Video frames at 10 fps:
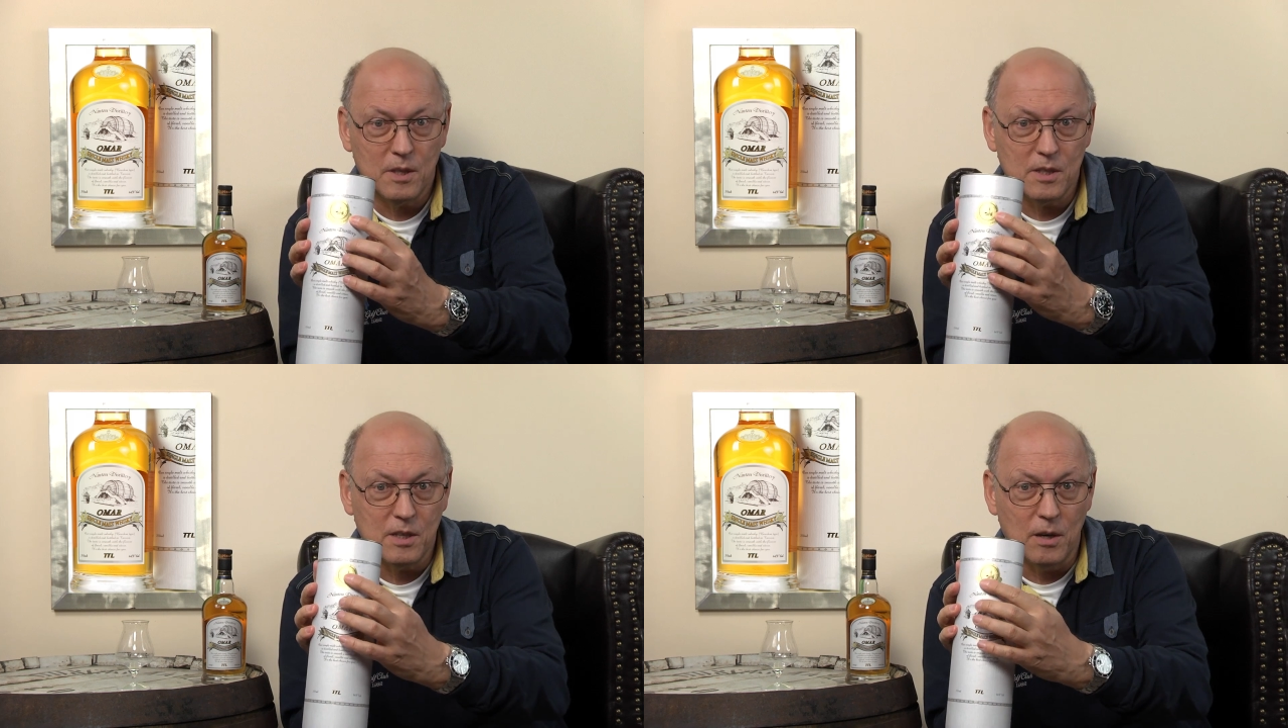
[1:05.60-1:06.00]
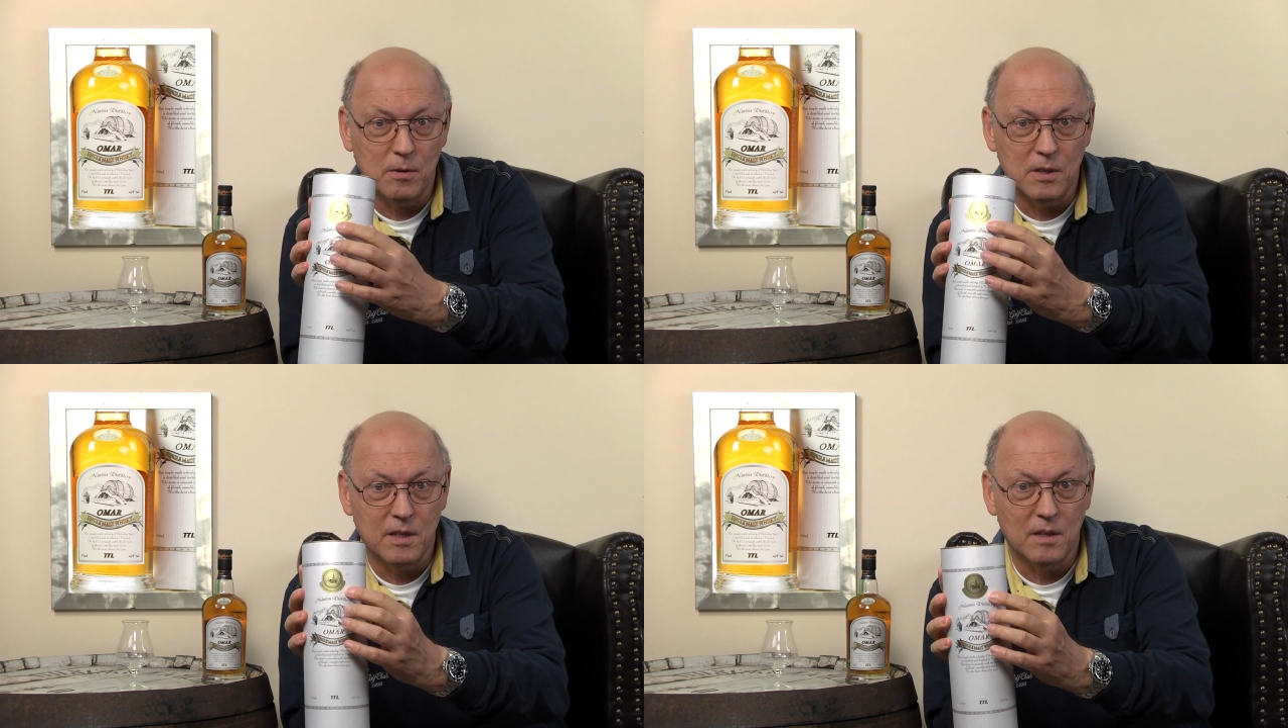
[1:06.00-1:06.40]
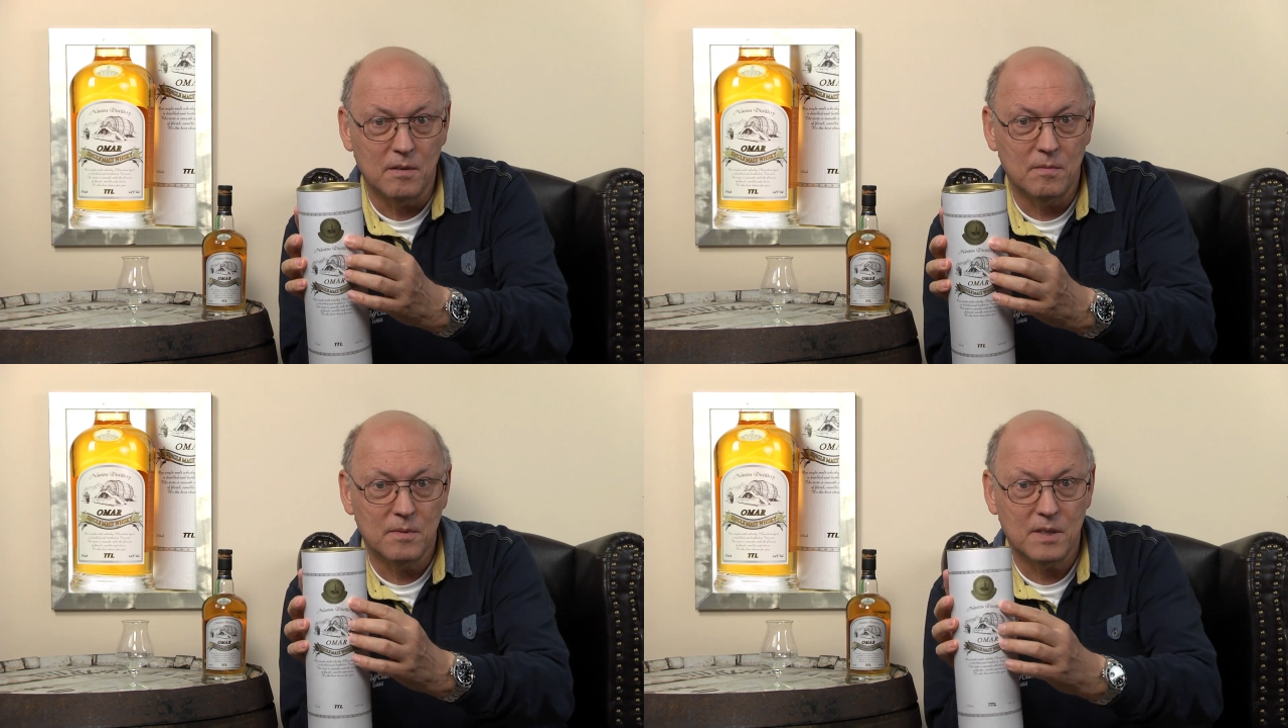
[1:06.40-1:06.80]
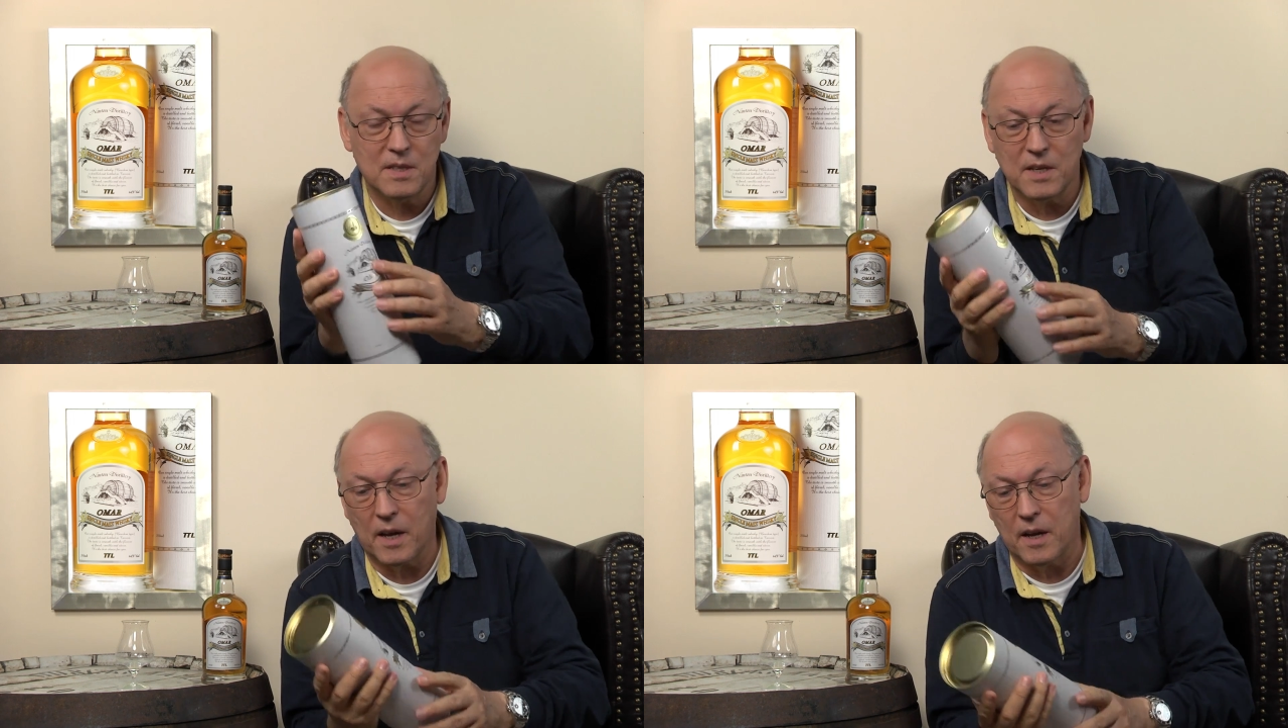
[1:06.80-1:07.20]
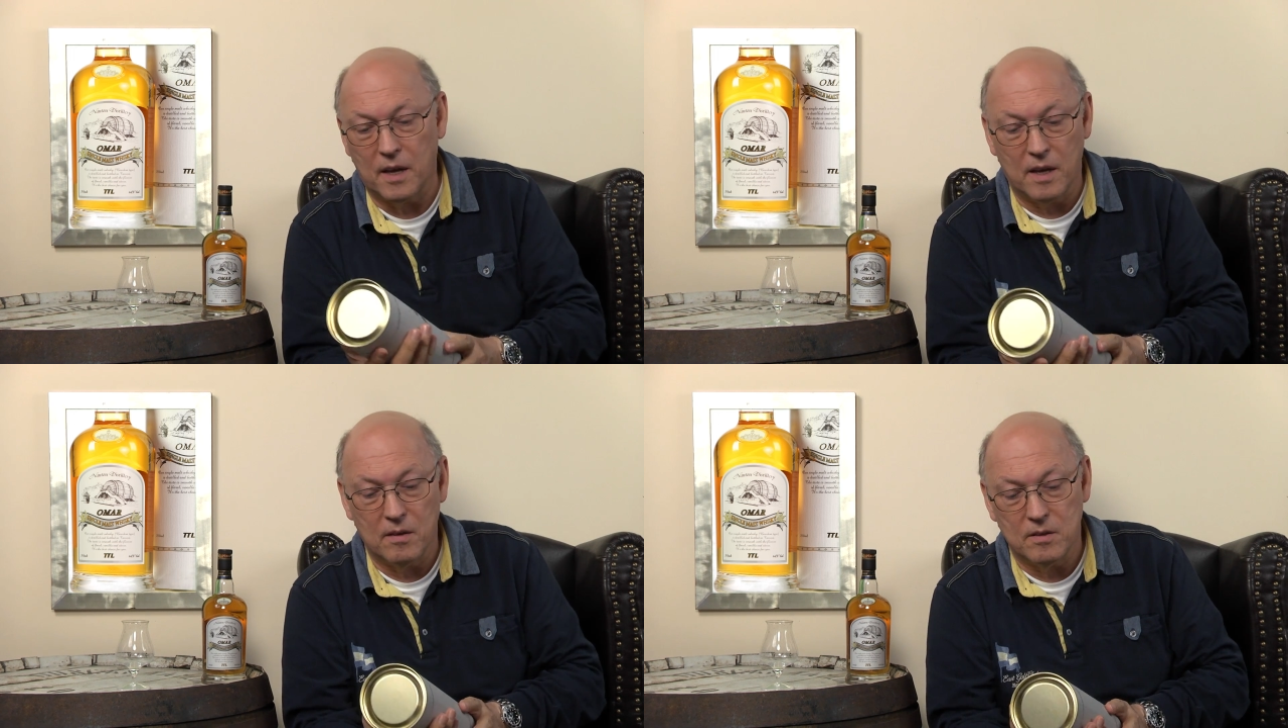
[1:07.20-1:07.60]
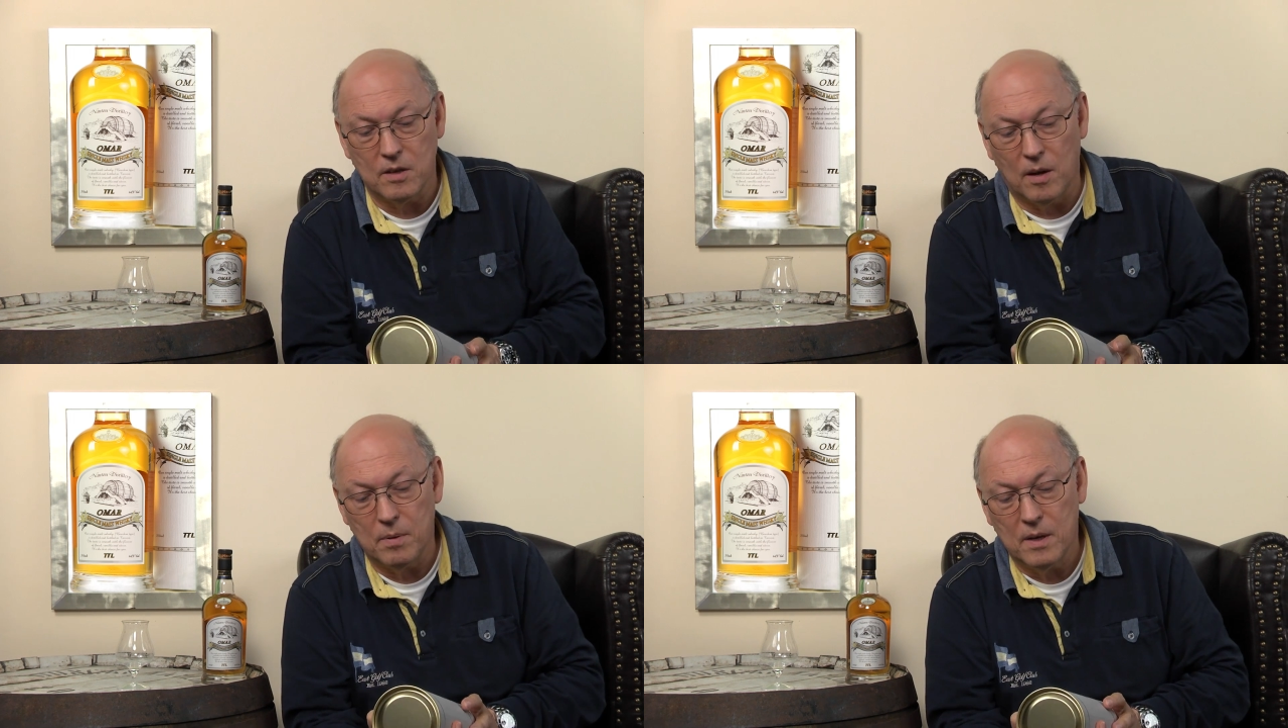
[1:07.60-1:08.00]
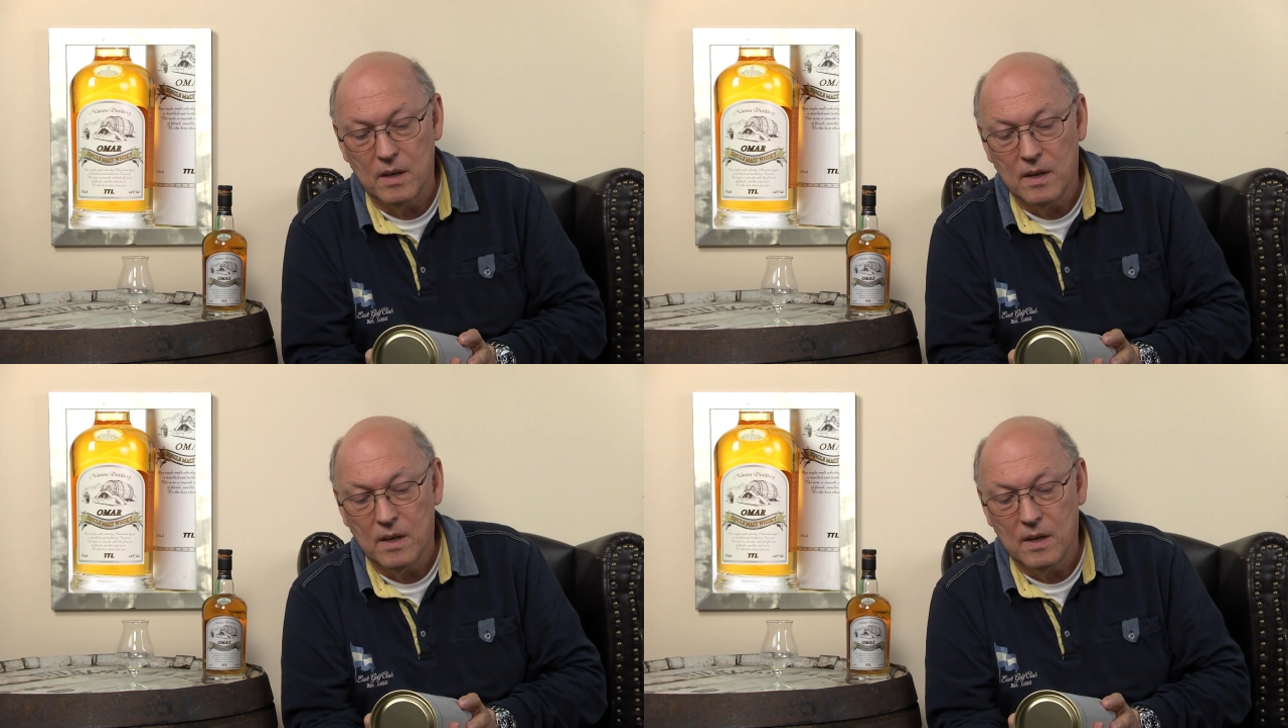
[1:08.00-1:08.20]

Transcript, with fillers: this golden sticker here on top,